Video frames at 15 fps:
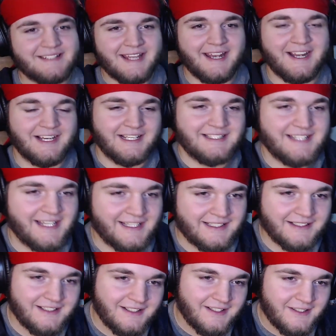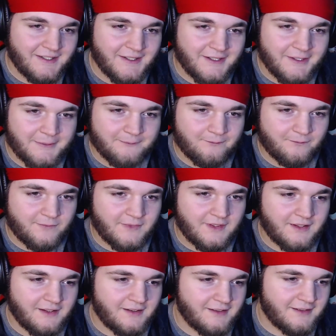10 out of 10.
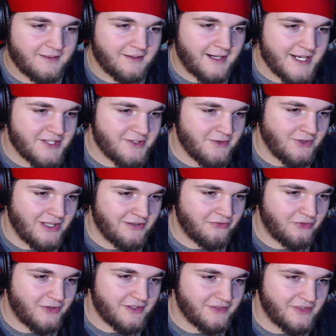I do love free